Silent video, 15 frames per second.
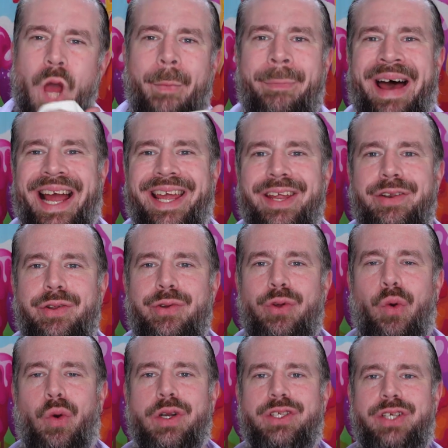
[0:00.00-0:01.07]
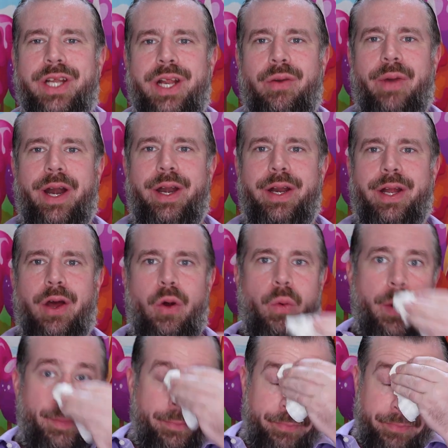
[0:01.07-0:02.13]
Back in New York City, ready to go
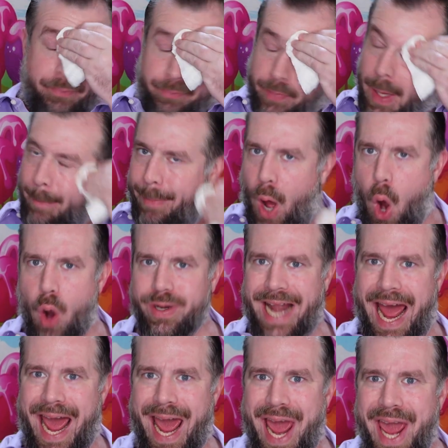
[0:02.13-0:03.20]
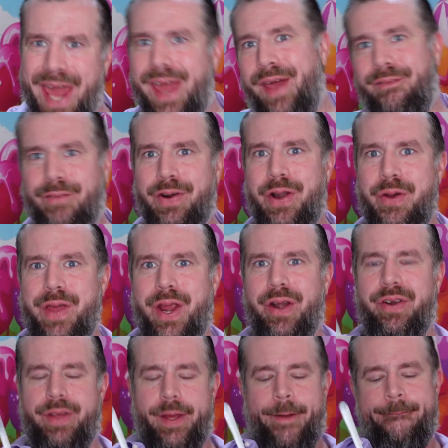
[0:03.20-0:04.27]
party for New
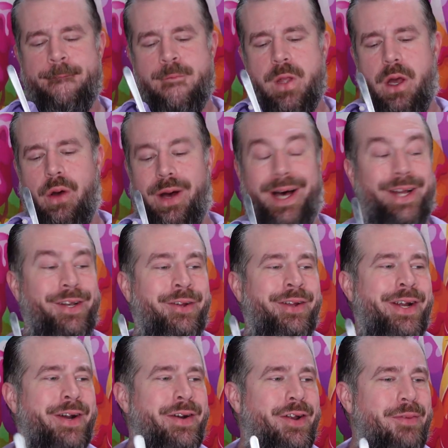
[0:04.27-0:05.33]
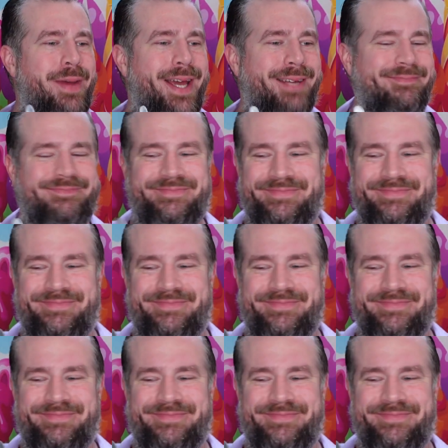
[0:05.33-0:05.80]
Year's. No, New Year, new me.